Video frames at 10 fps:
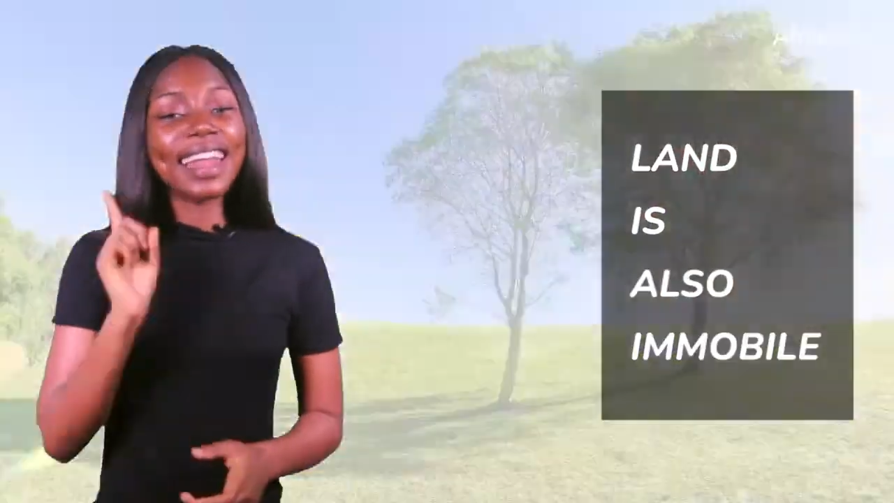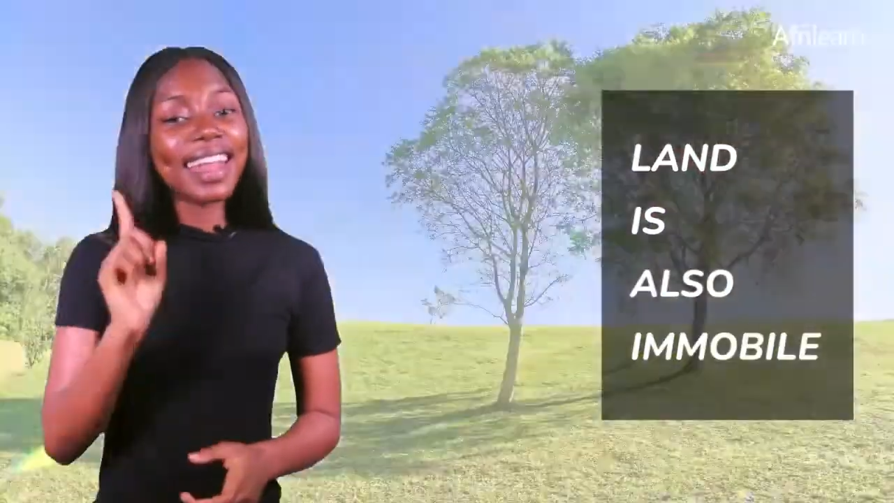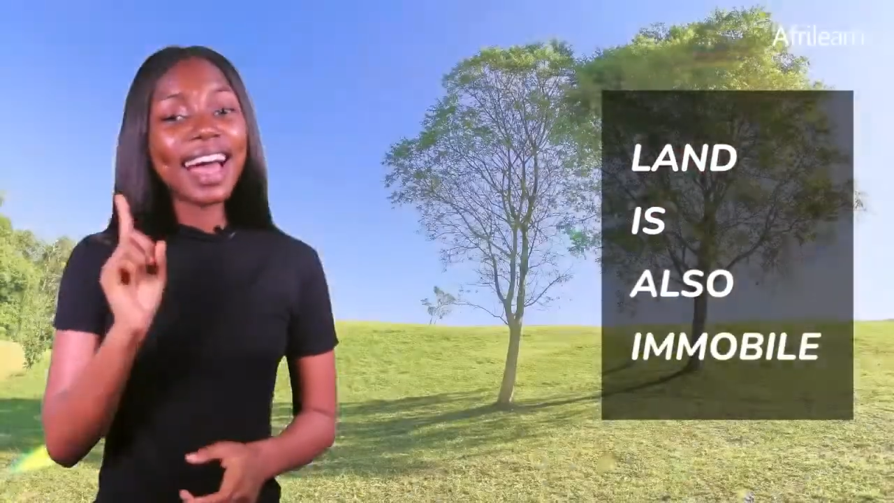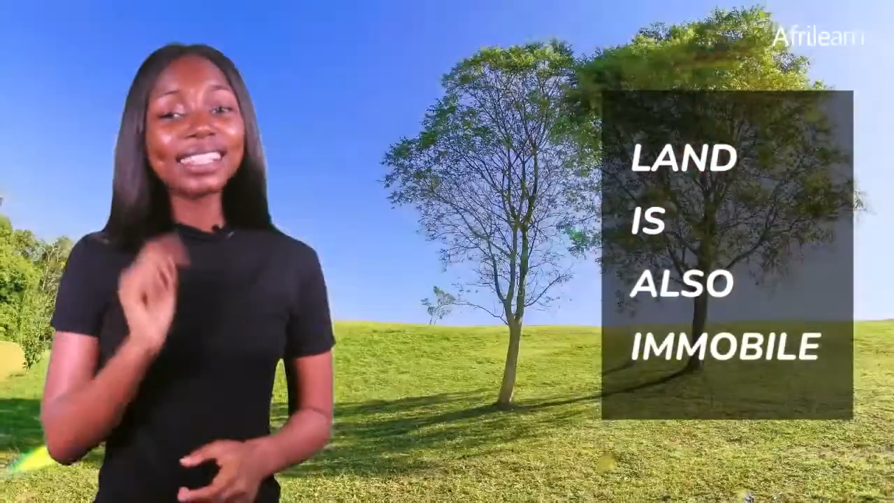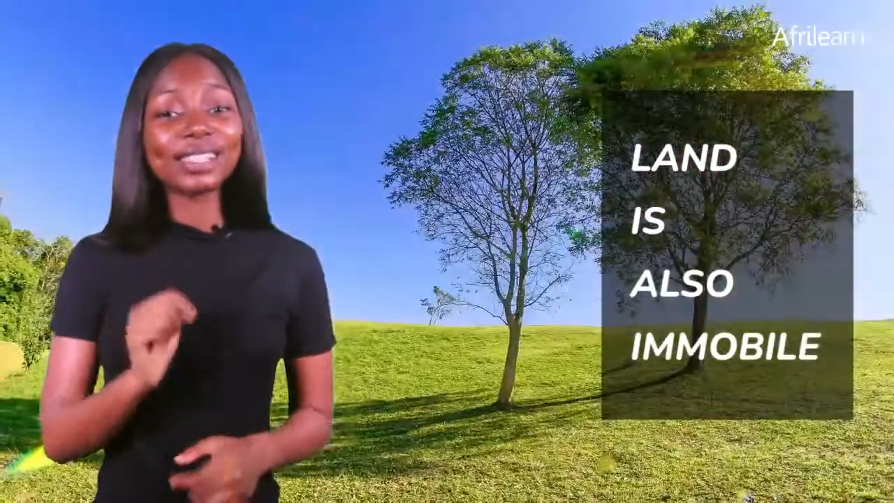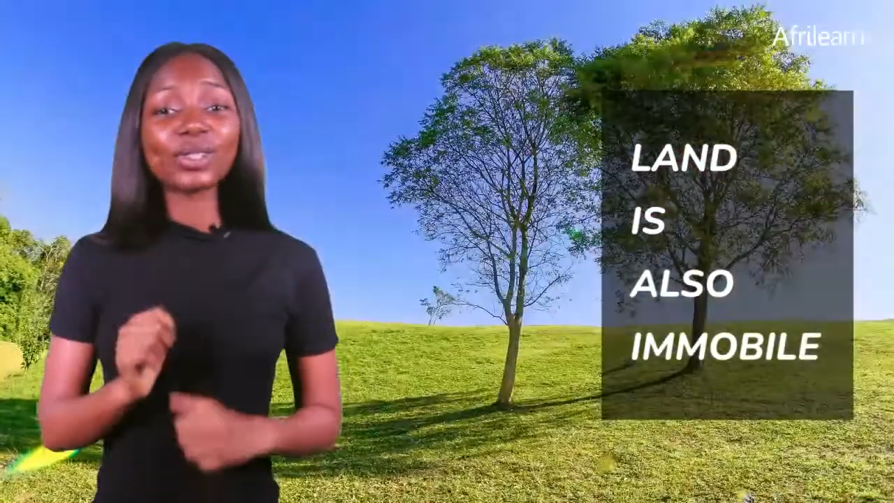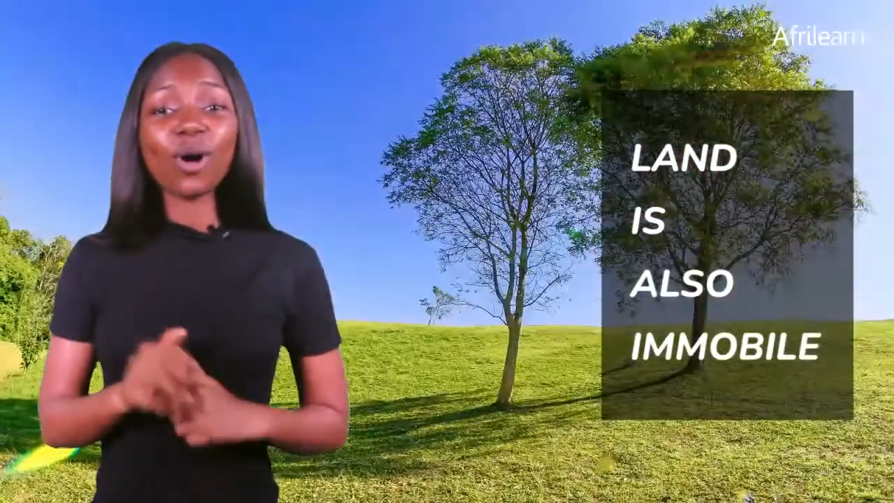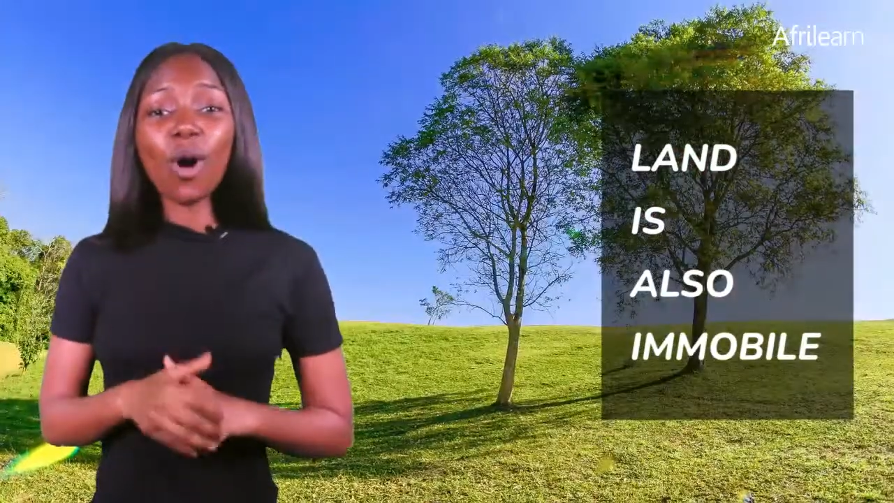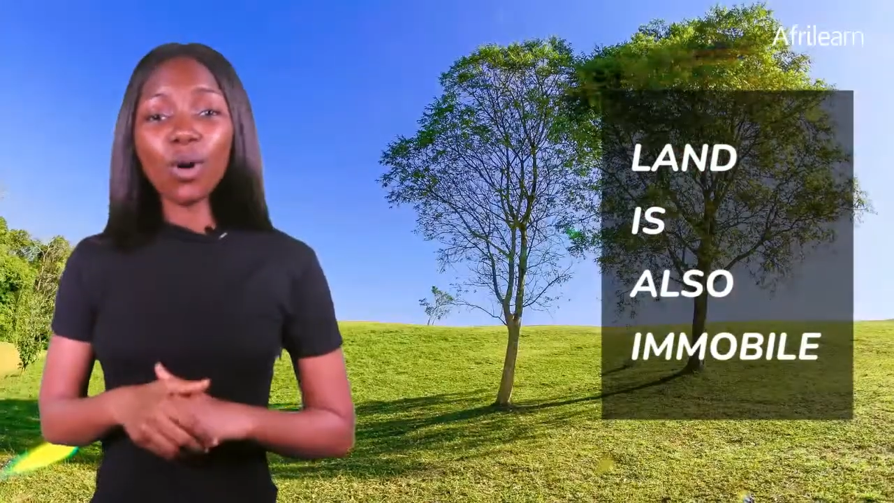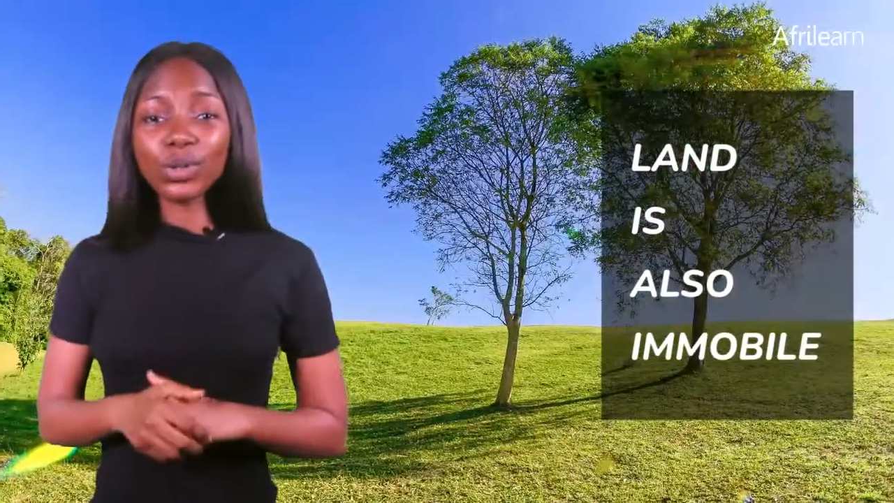Land is
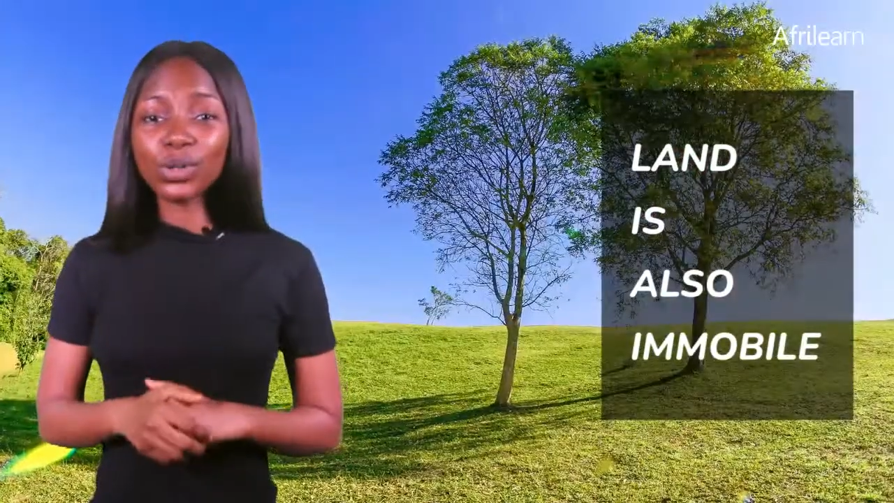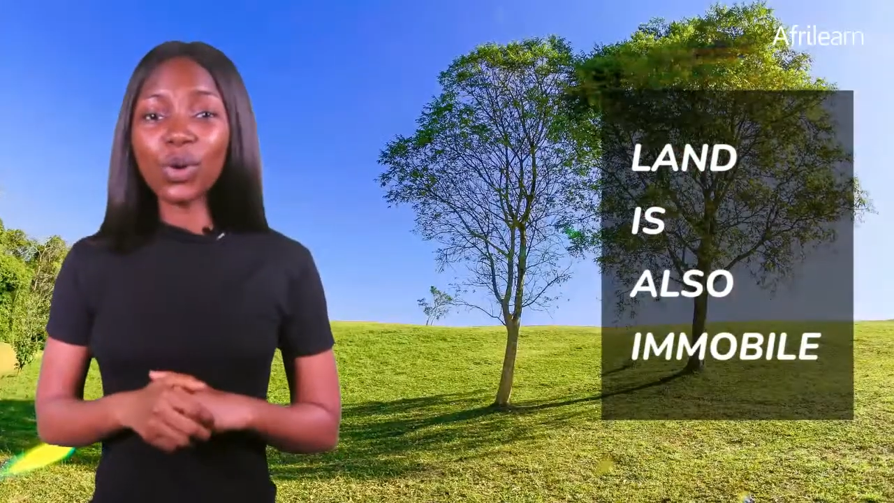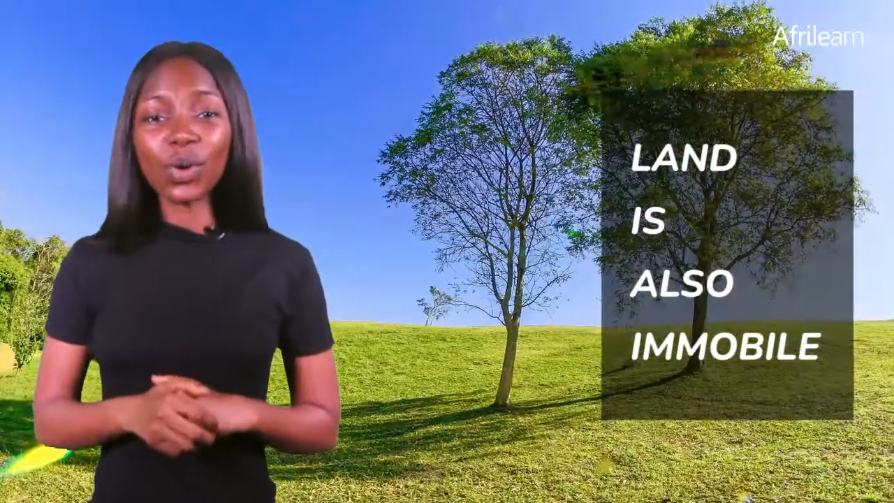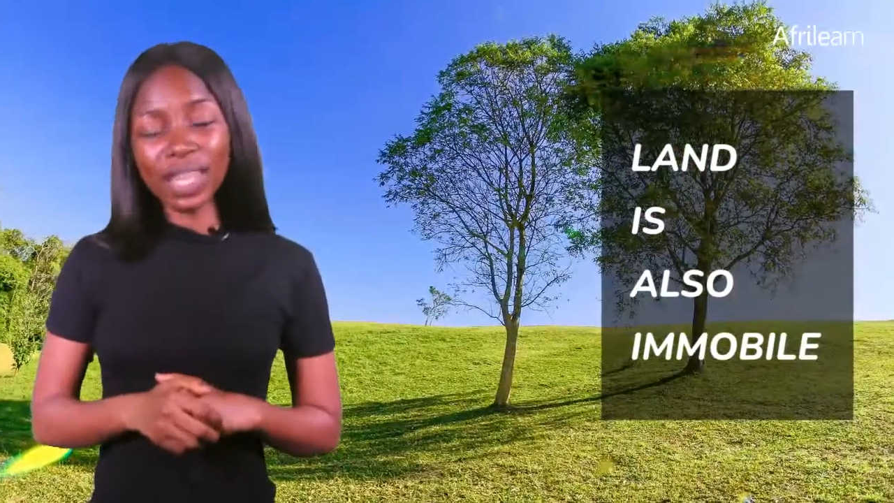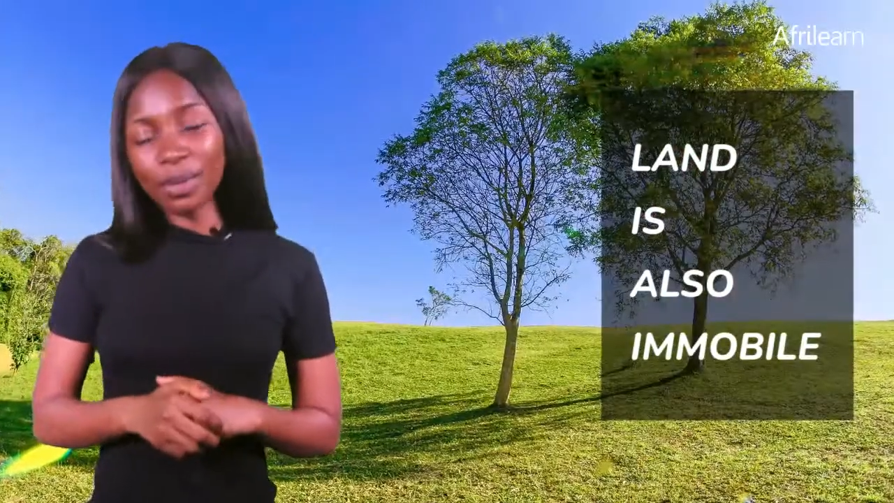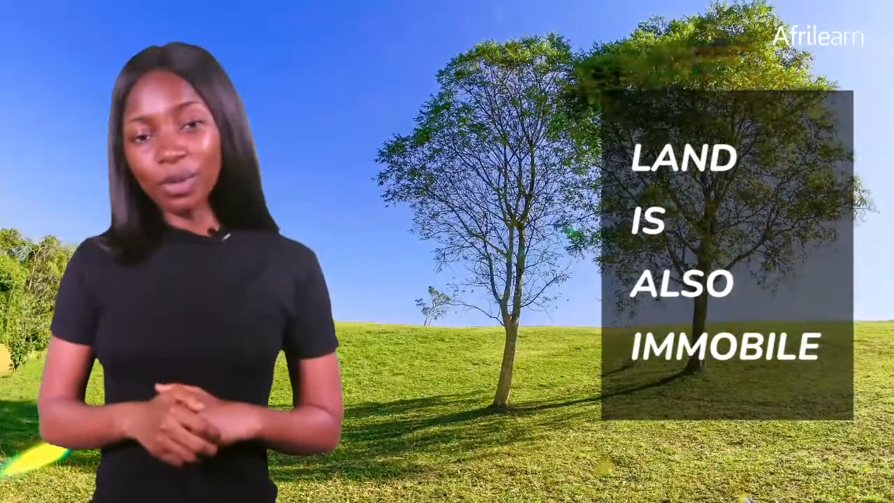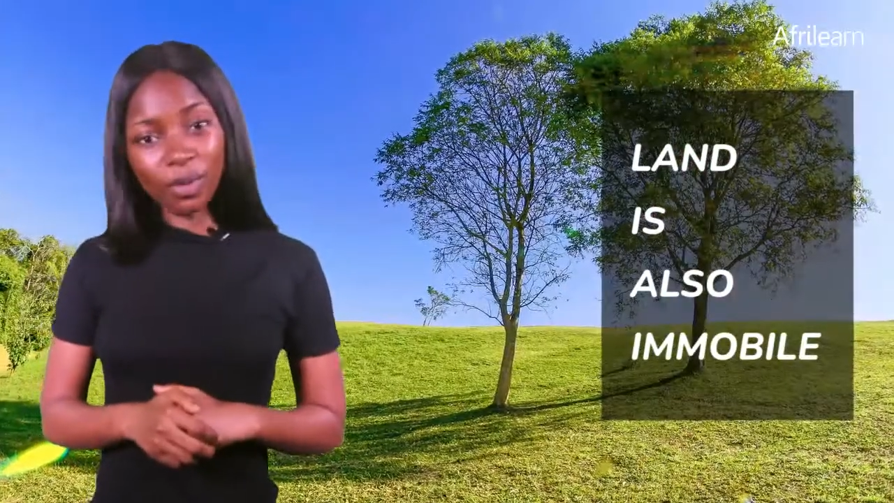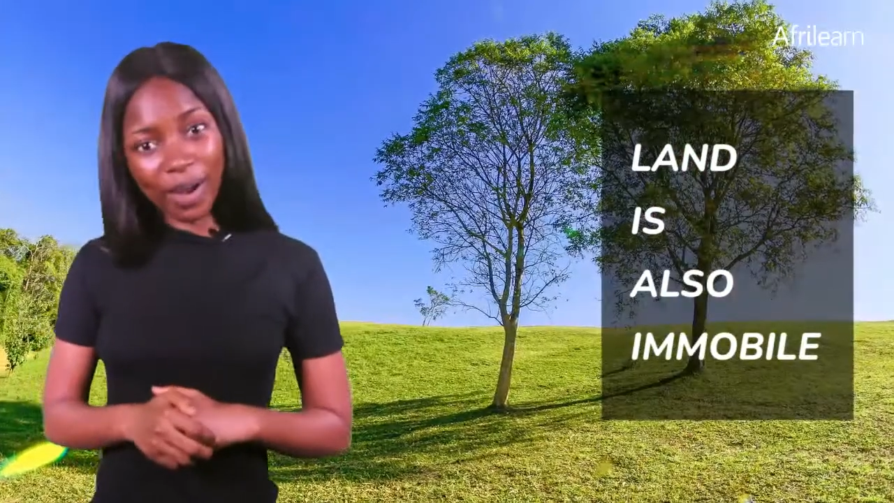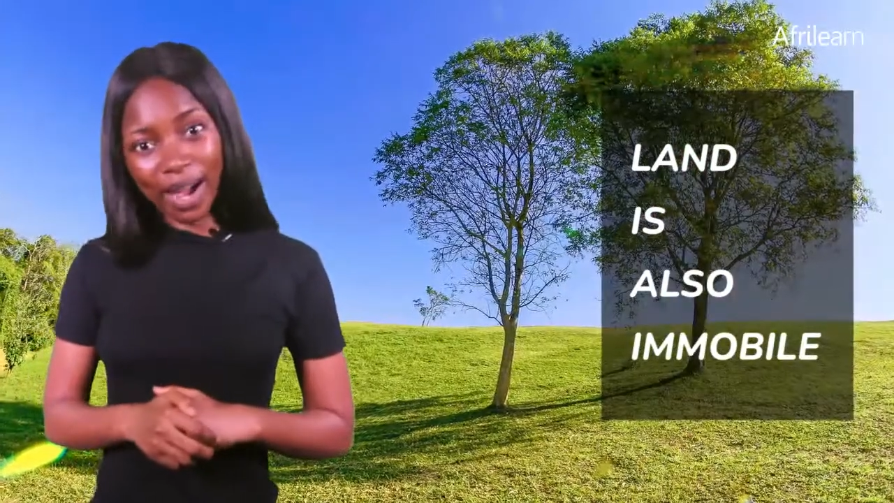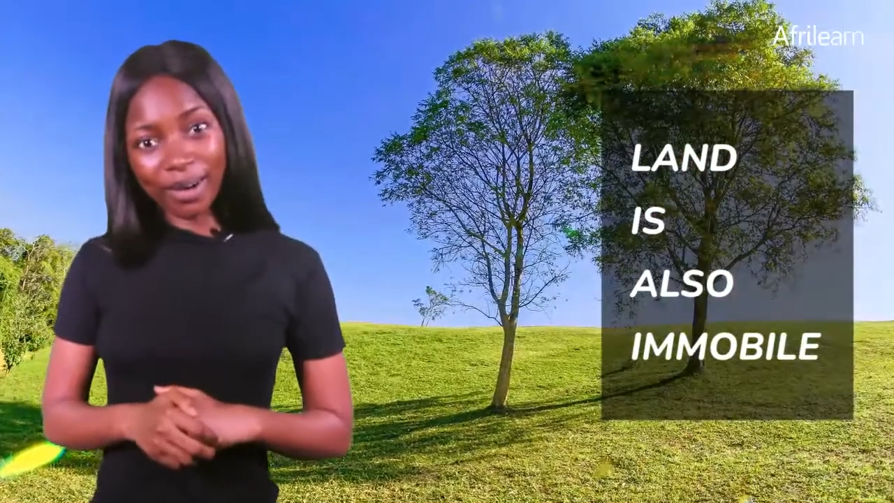also
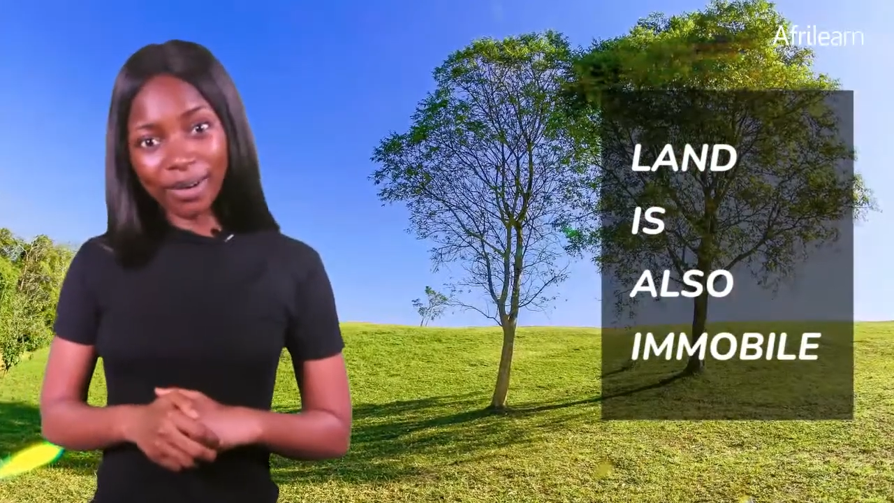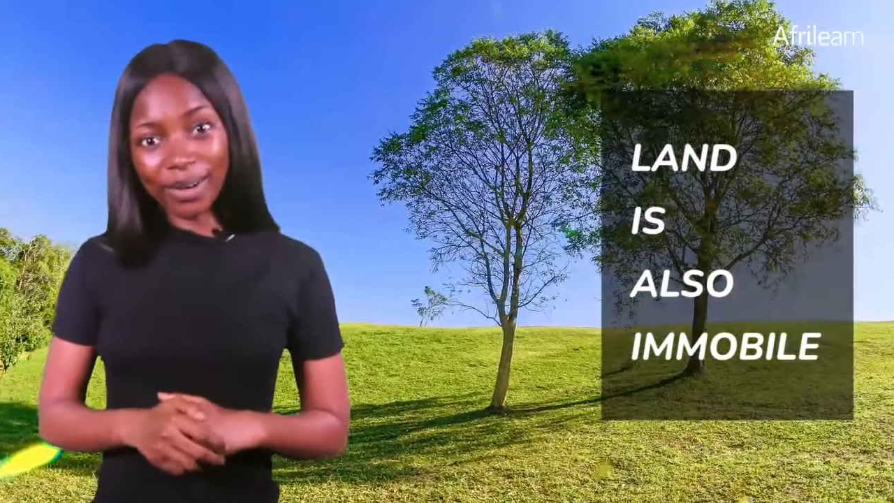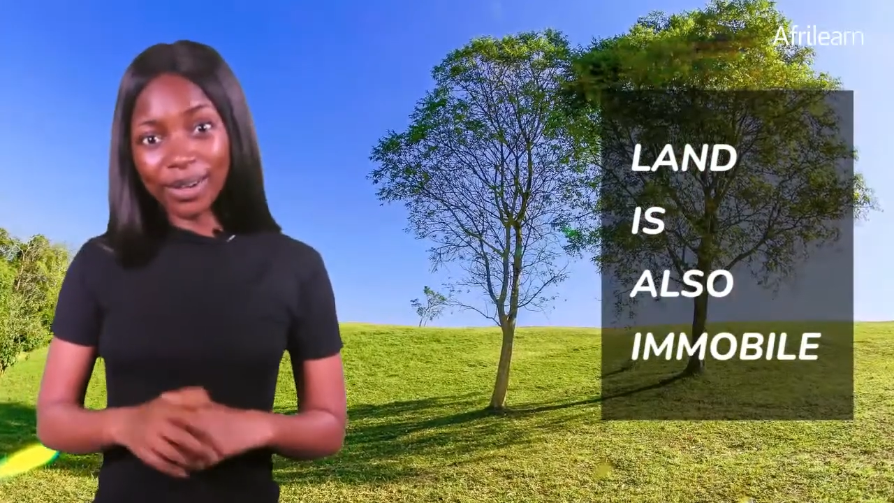immobile.